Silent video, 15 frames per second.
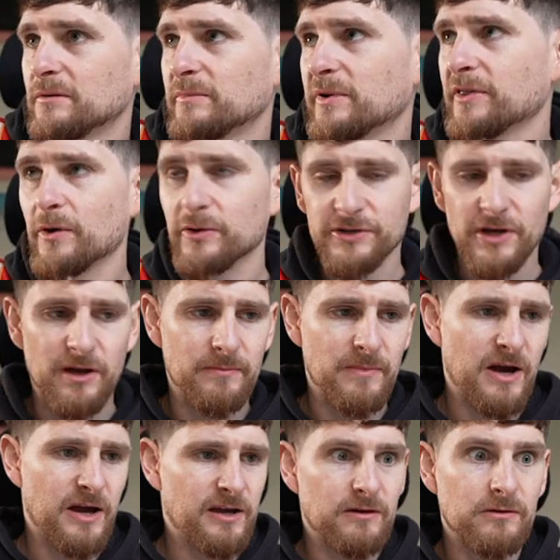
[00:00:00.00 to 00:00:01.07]
But those aren't
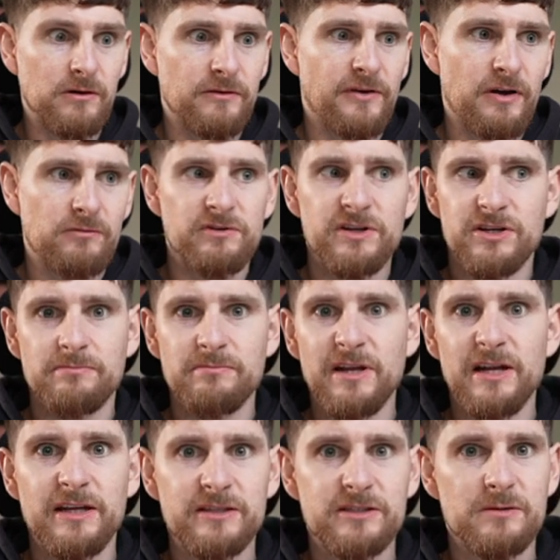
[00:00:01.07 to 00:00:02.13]
my, oh, if I reach a
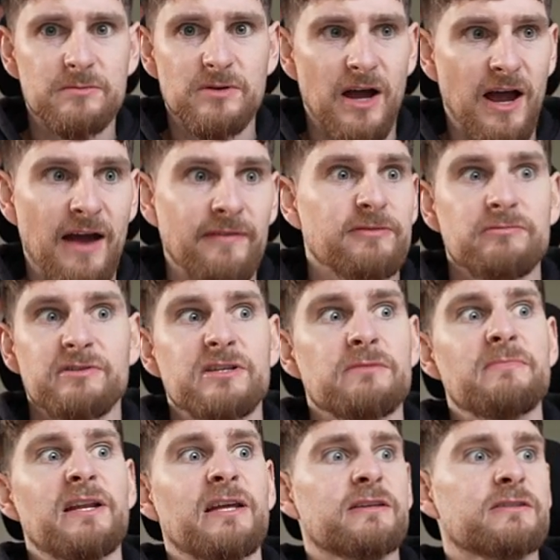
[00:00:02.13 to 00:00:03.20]
million, I have to reach a
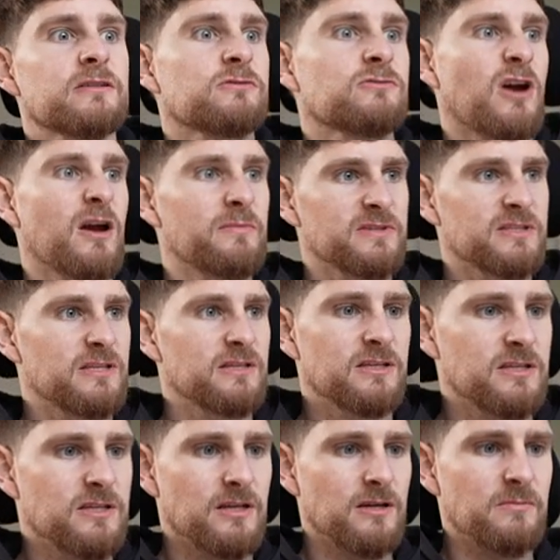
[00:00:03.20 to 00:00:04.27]
million subscribers
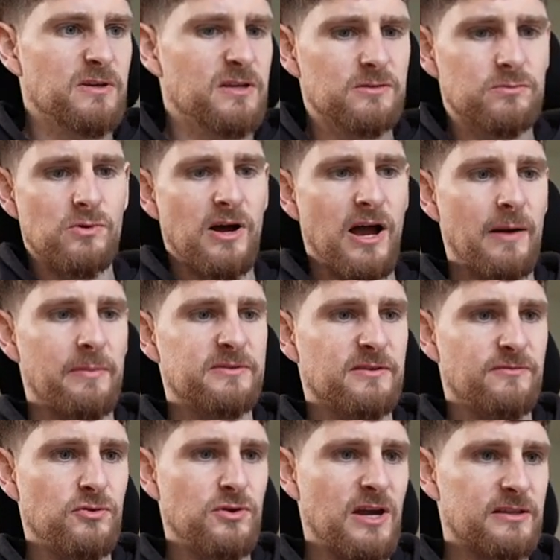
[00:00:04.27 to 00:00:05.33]
this year, because what happens
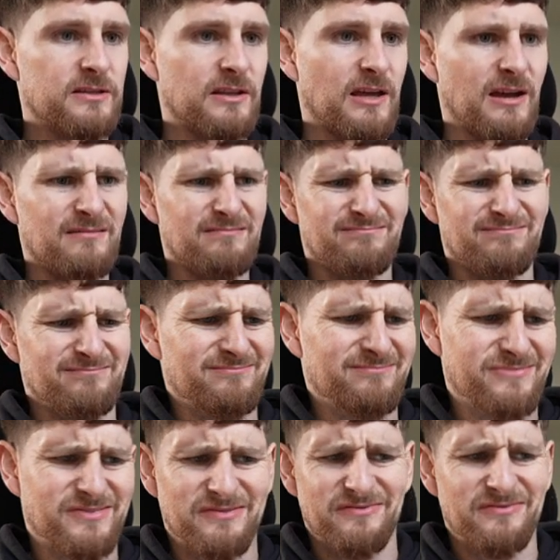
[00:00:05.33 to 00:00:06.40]
if you get to that?
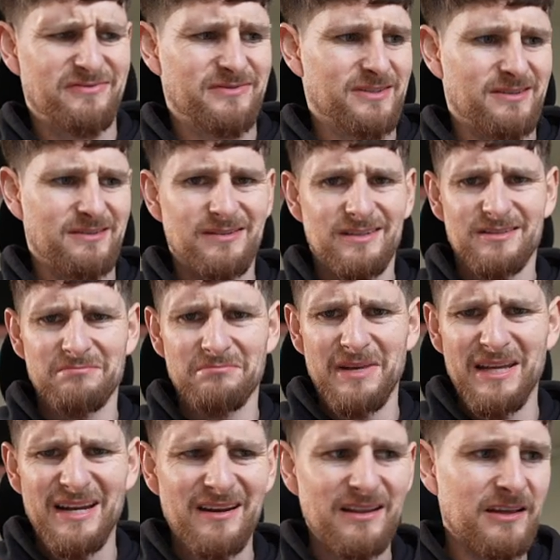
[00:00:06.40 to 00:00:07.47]
It doesn't
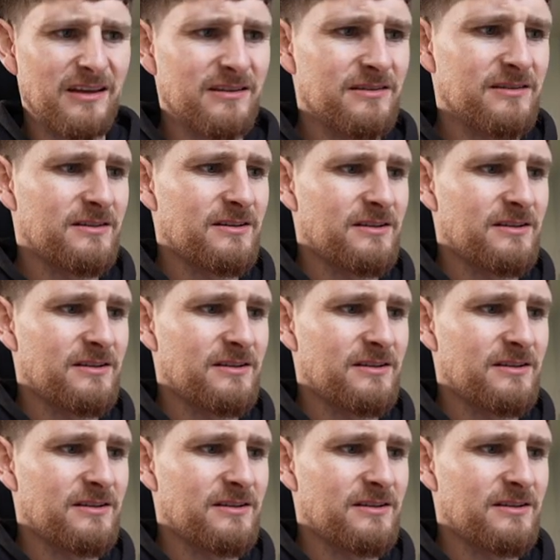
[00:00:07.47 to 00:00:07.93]
mean anything.